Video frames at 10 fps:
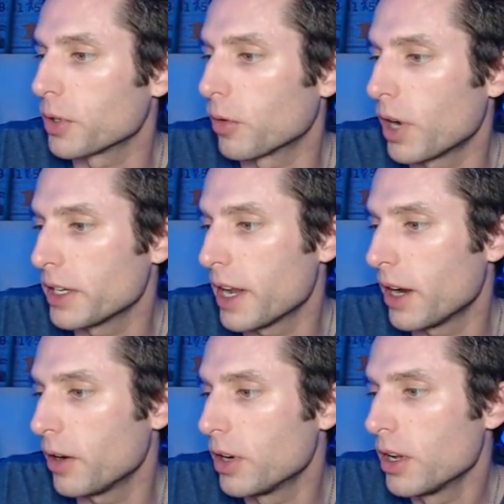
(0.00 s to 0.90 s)
So right
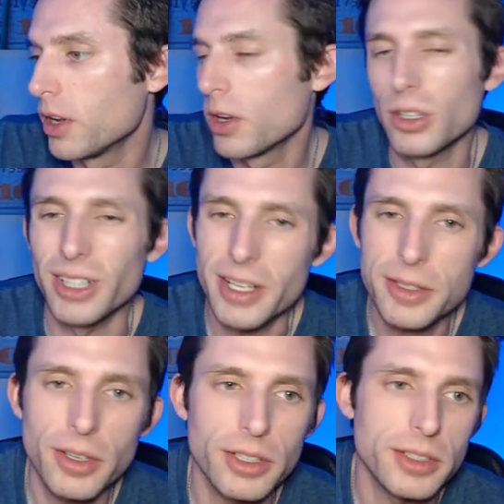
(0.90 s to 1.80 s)
now,
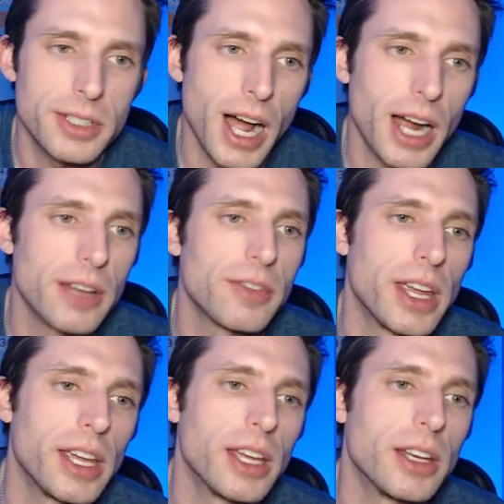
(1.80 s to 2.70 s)
let's dive
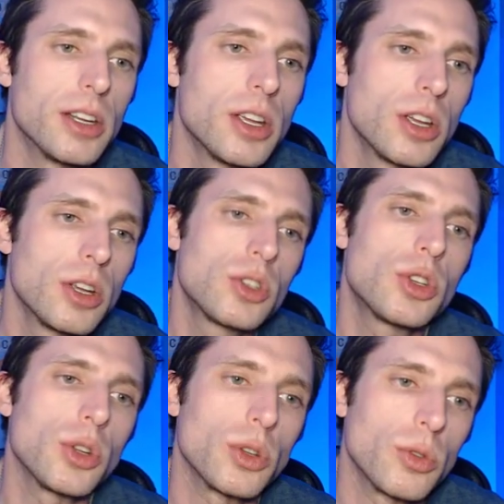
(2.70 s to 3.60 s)
in
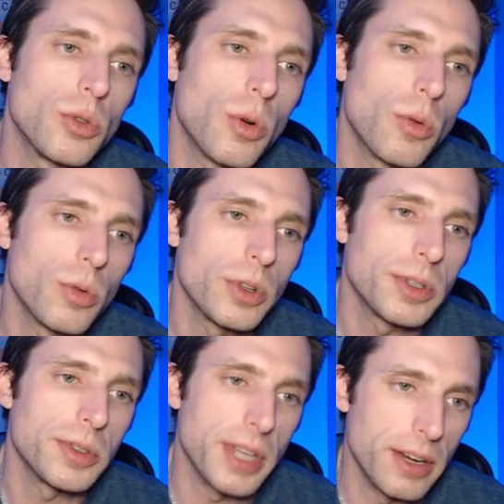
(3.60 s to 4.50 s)
to
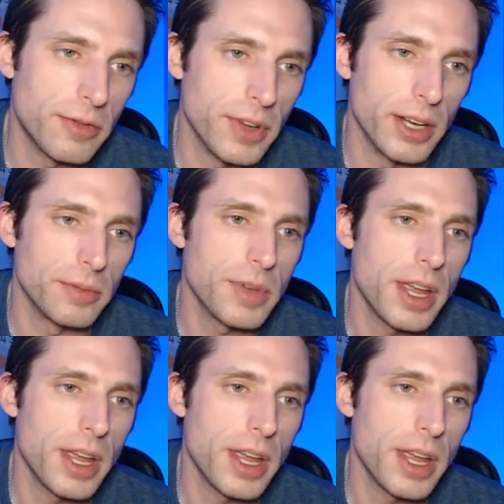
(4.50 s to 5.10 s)
Zenfin,